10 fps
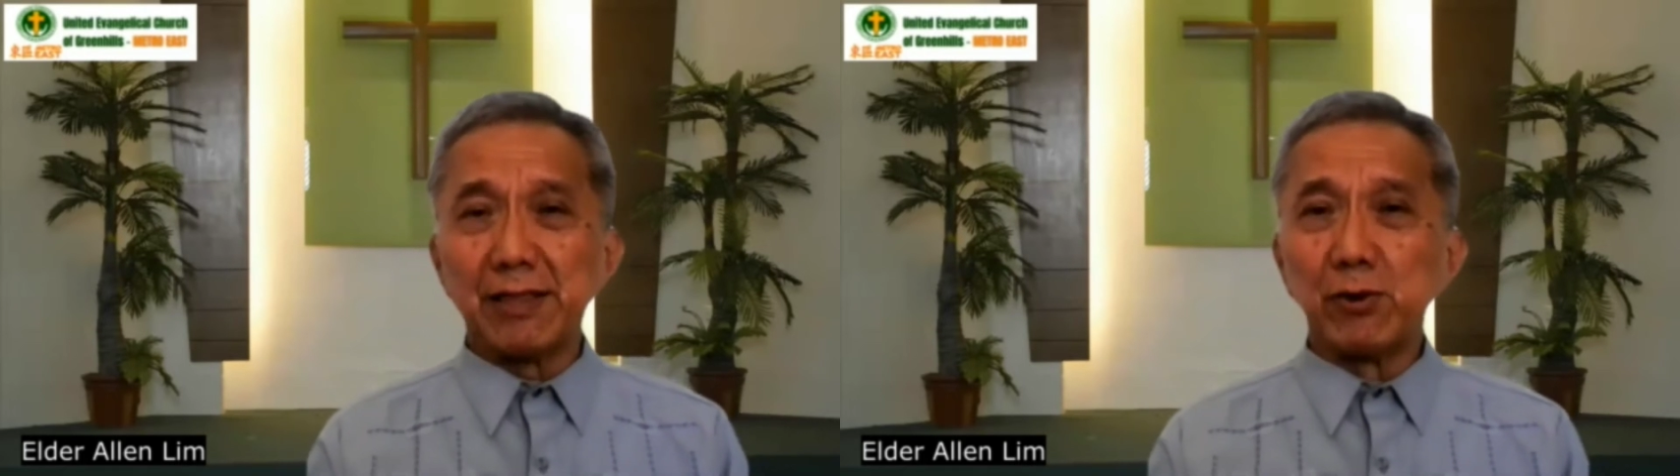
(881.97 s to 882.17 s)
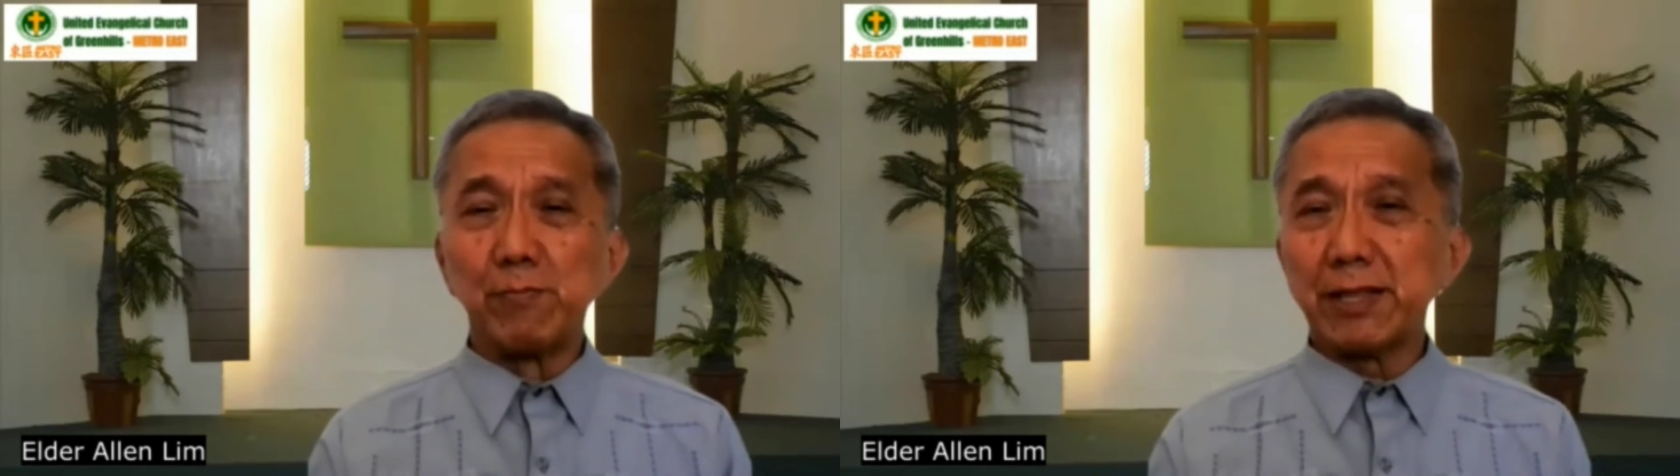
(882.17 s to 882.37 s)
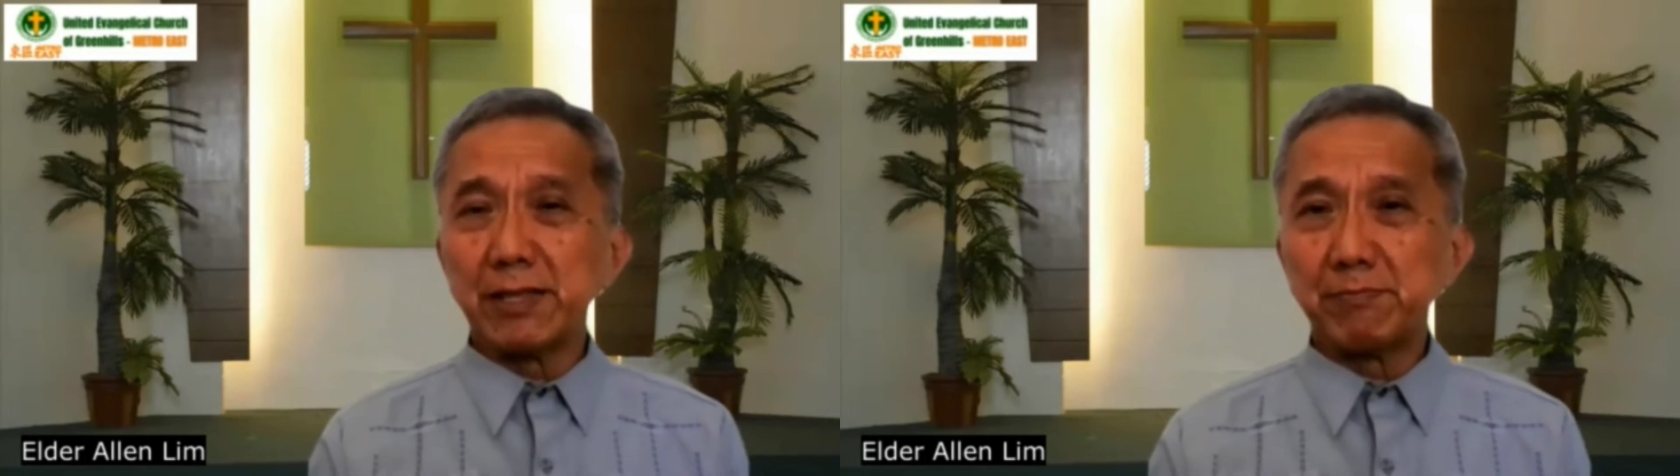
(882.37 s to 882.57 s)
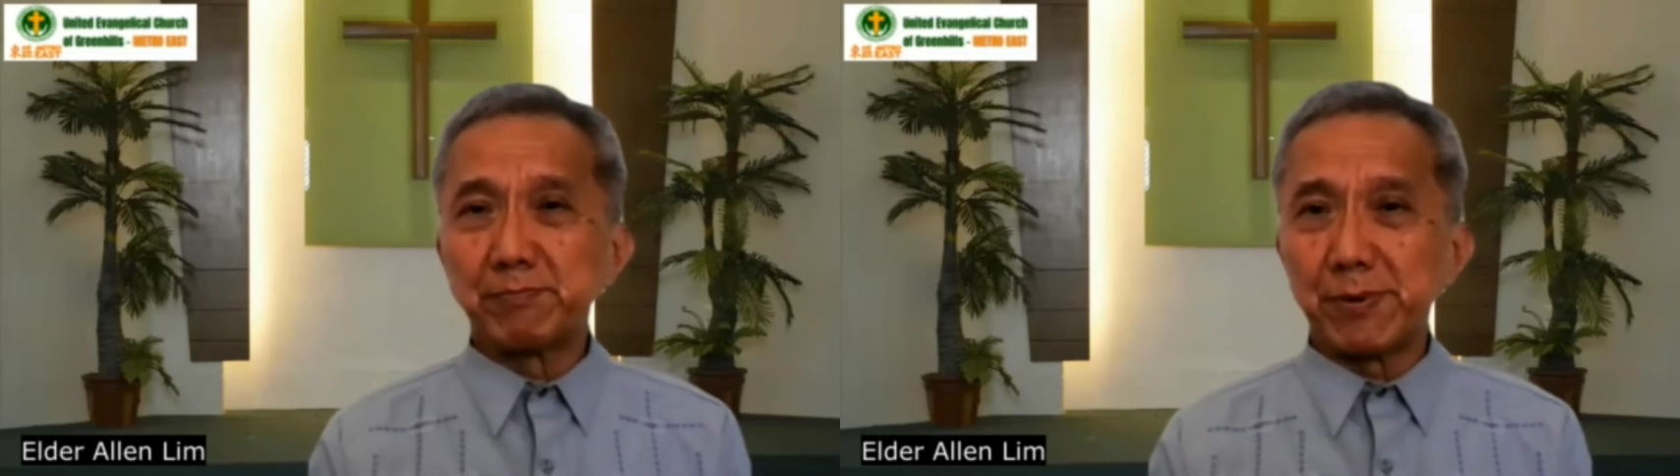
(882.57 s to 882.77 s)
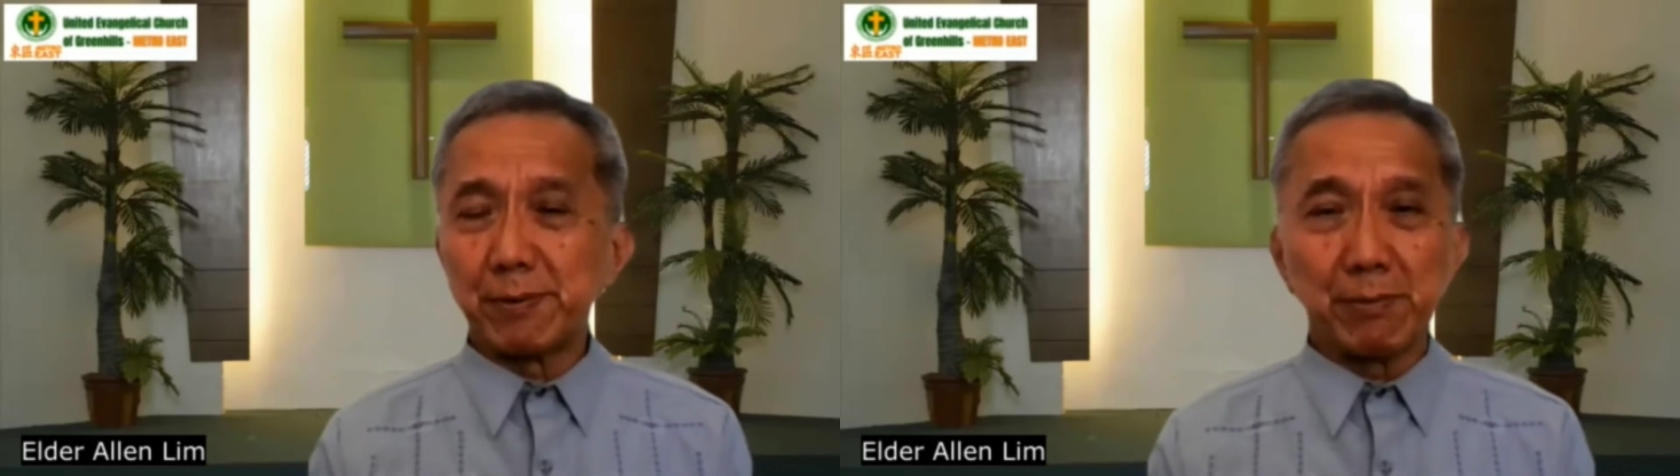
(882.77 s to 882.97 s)
and
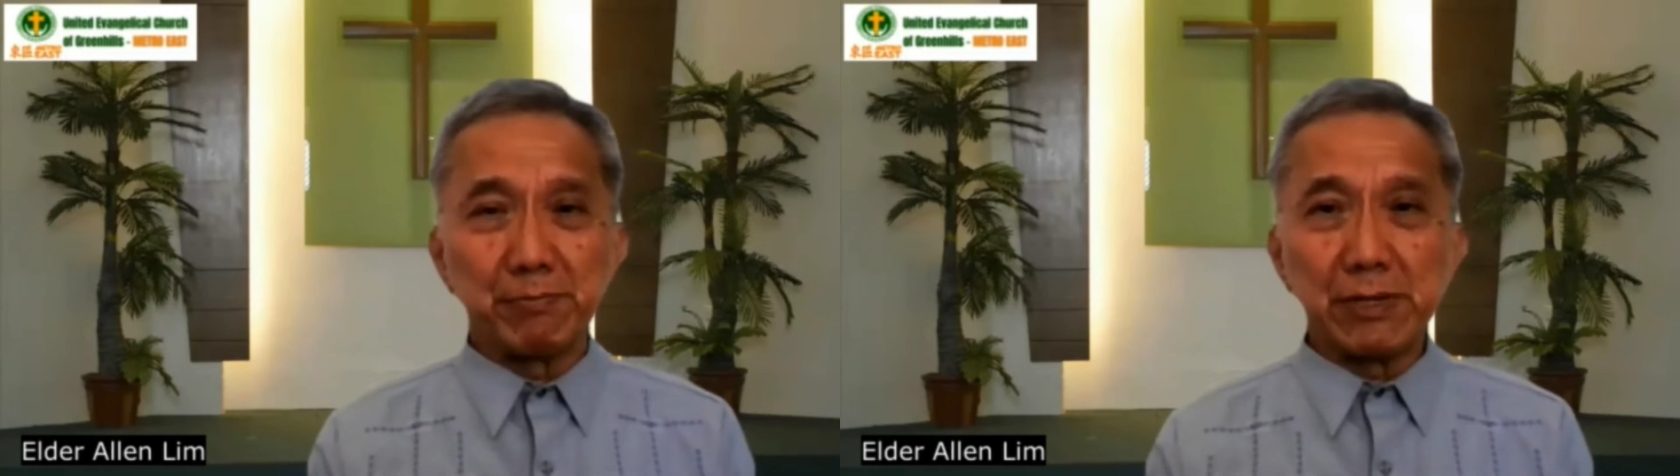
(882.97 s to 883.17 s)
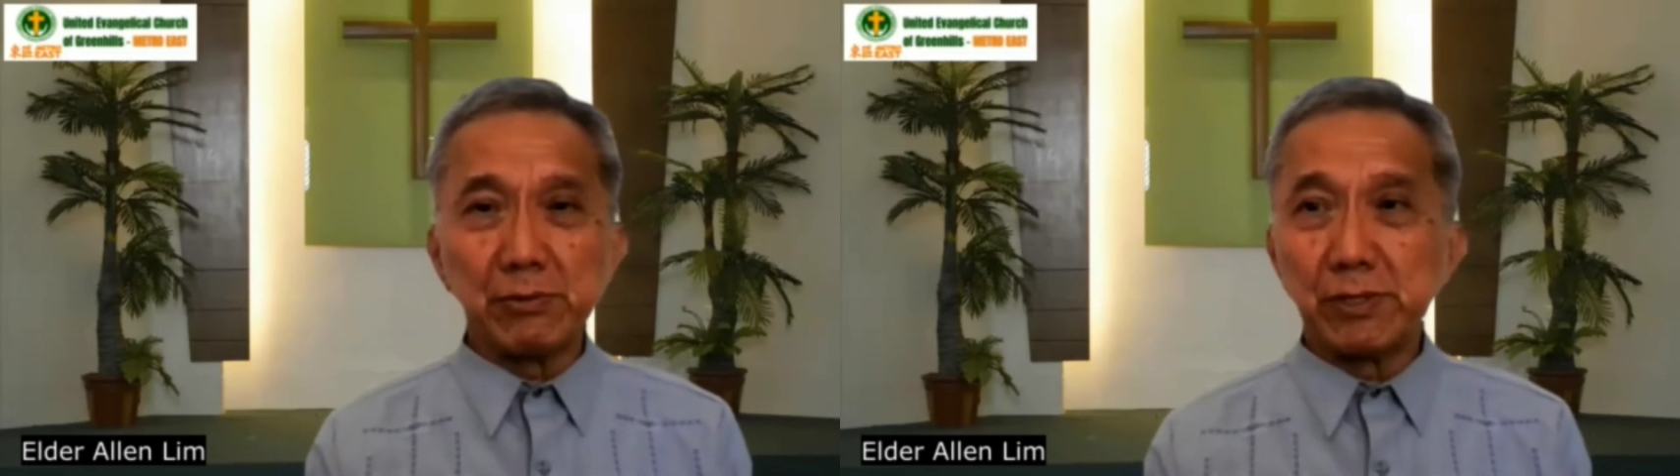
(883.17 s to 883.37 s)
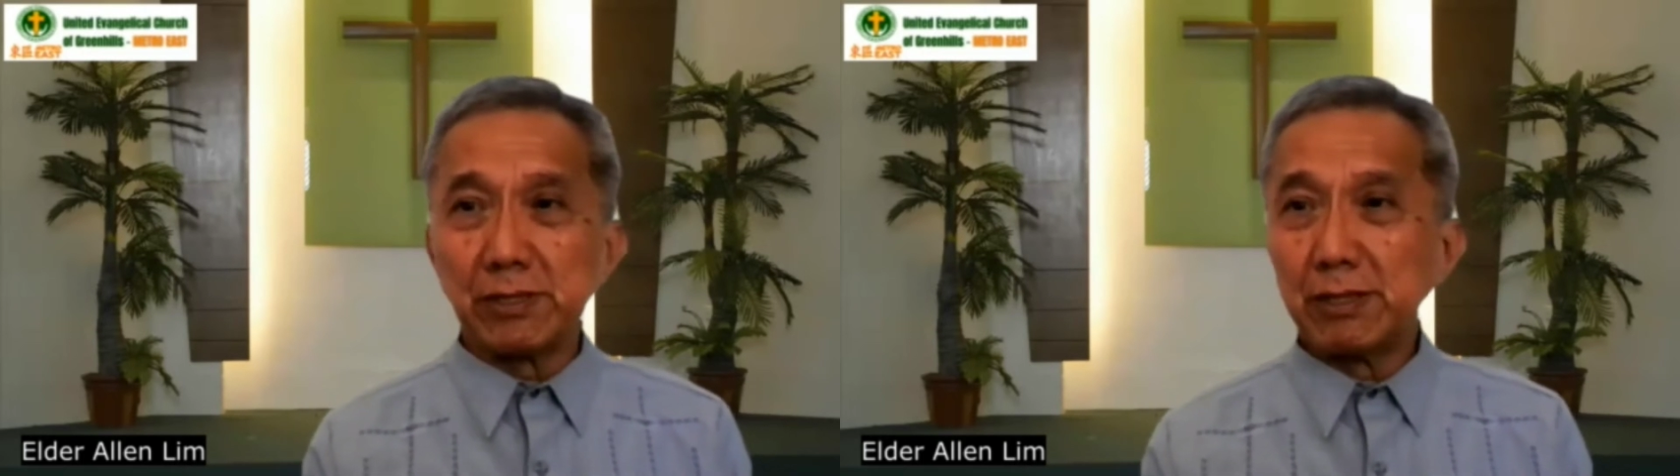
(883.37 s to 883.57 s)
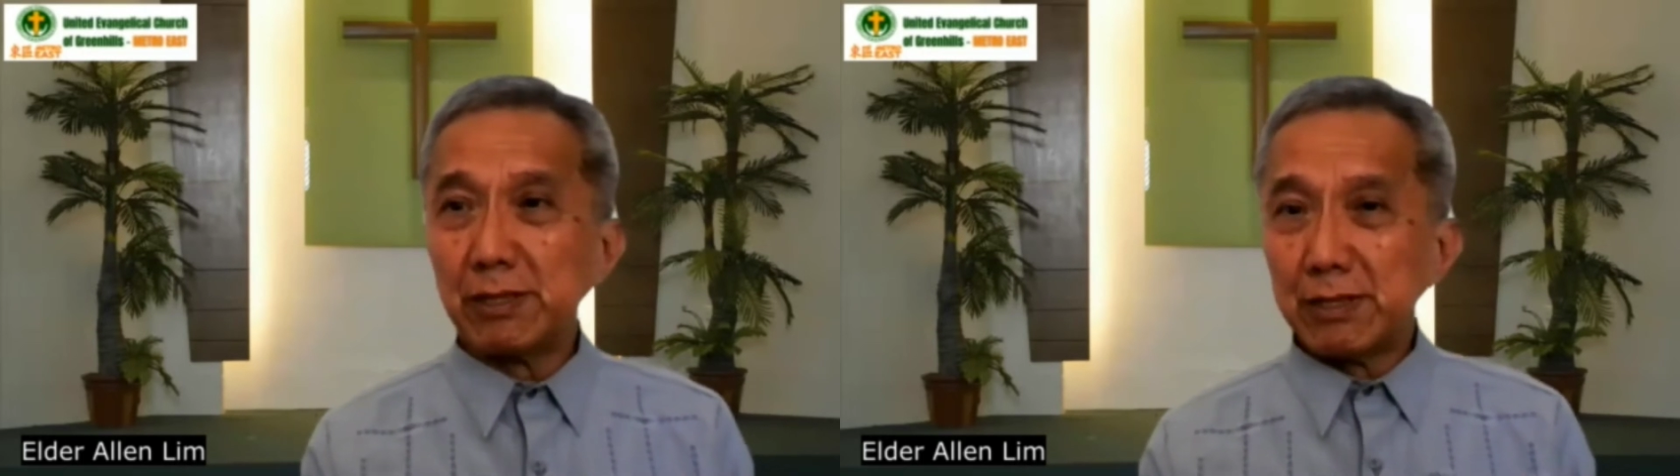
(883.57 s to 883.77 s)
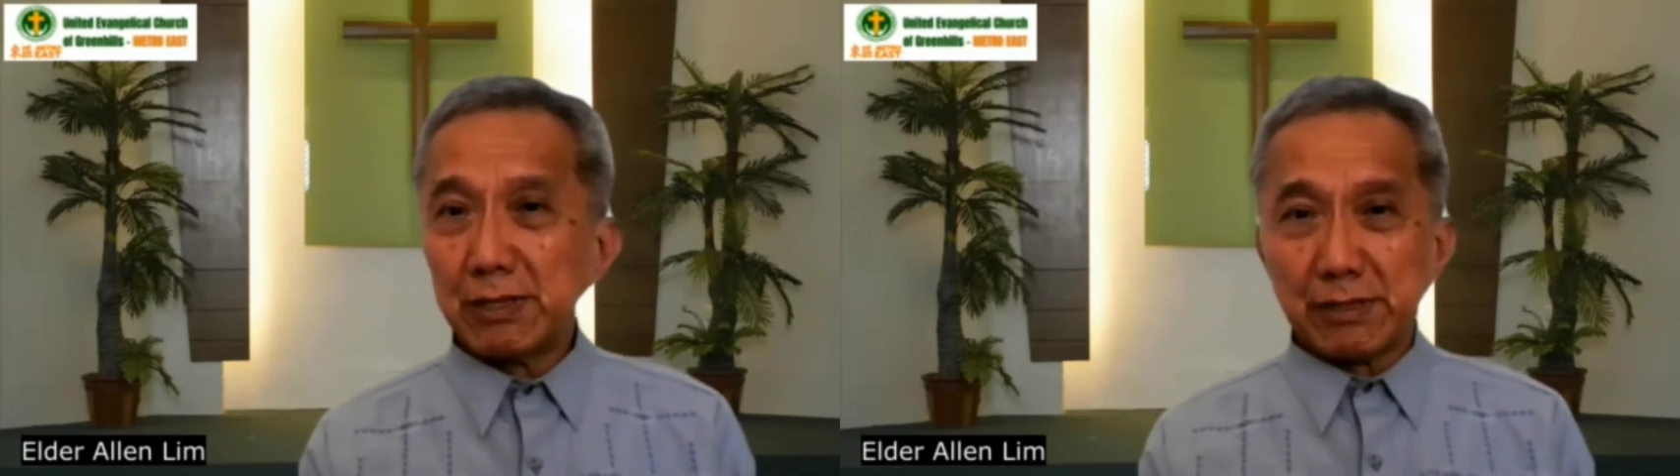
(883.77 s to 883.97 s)
nobody probably will